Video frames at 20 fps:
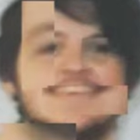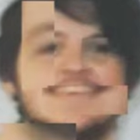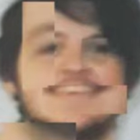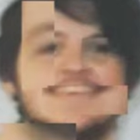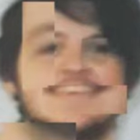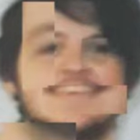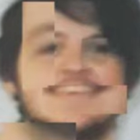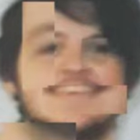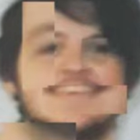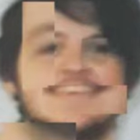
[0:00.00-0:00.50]

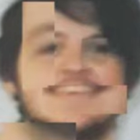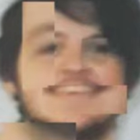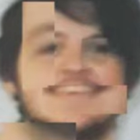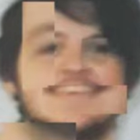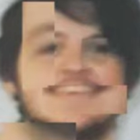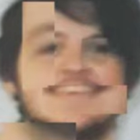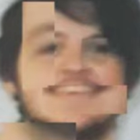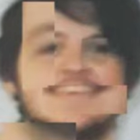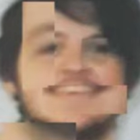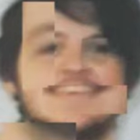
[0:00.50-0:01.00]

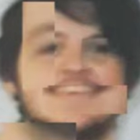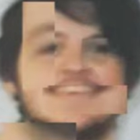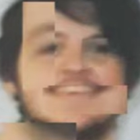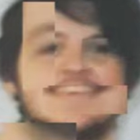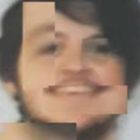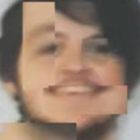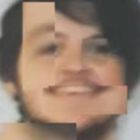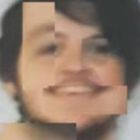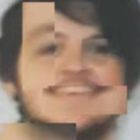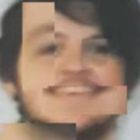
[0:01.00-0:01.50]

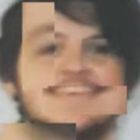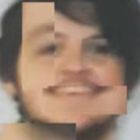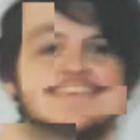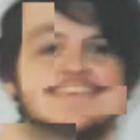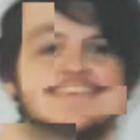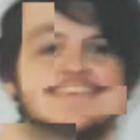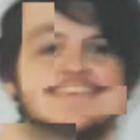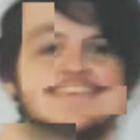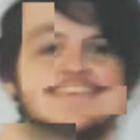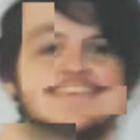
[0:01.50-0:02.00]

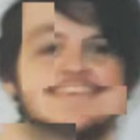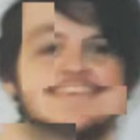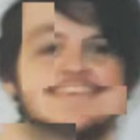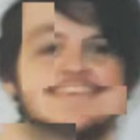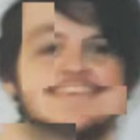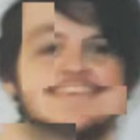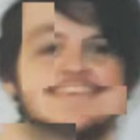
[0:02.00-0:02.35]
[no speech]